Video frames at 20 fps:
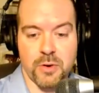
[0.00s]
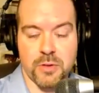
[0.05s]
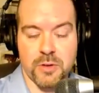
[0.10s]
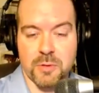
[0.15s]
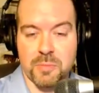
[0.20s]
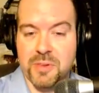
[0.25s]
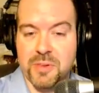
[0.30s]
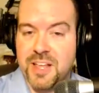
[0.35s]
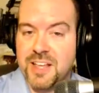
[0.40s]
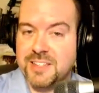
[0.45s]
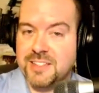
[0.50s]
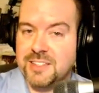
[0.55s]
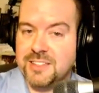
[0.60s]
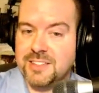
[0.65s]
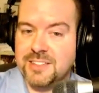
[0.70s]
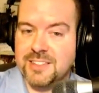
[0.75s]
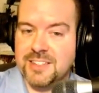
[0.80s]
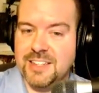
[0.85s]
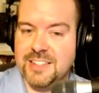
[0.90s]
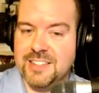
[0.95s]
Plus,
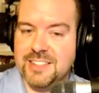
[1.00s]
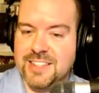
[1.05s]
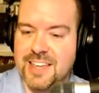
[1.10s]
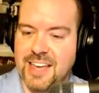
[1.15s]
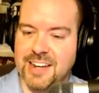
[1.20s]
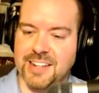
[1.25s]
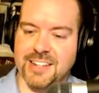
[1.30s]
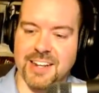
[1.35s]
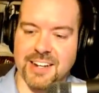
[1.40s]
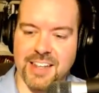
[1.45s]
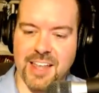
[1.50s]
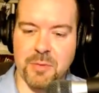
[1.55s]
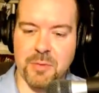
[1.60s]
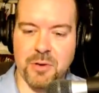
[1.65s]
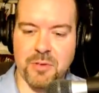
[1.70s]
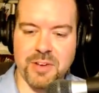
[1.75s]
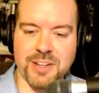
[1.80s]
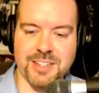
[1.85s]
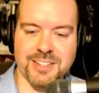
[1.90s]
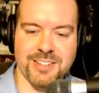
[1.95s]
he's kind of done a lot
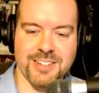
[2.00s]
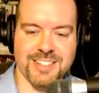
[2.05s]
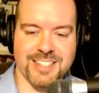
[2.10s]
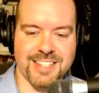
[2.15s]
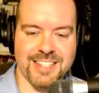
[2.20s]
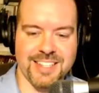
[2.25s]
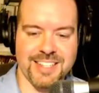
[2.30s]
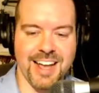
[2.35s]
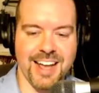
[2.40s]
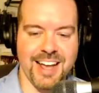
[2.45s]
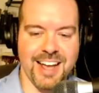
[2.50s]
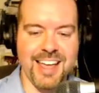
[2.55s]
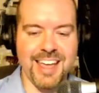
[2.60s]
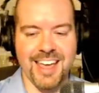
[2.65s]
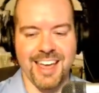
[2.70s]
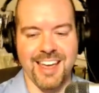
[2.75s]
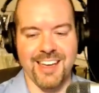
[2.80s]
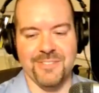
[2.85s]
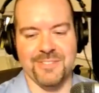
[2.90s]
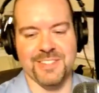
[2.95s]
more research than I
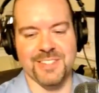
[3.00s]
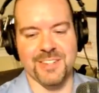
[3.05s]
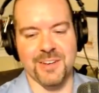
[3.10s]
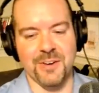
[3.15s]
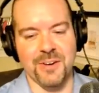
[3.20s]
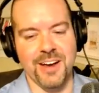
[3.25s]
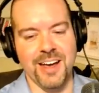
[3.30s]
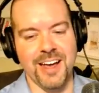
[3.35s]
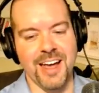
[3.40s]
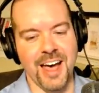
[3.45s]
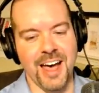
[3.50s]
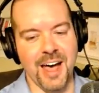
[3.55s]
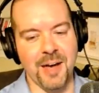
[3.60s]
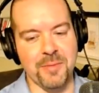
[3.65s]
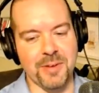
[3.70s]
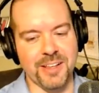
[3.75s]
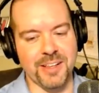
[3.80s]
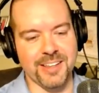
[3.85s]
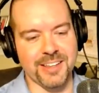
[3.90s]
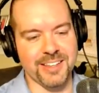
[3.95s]
have, so I'm
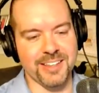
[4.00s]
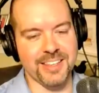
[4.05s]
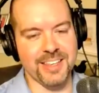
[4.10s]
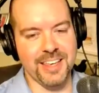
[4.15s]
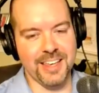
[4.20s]
gonna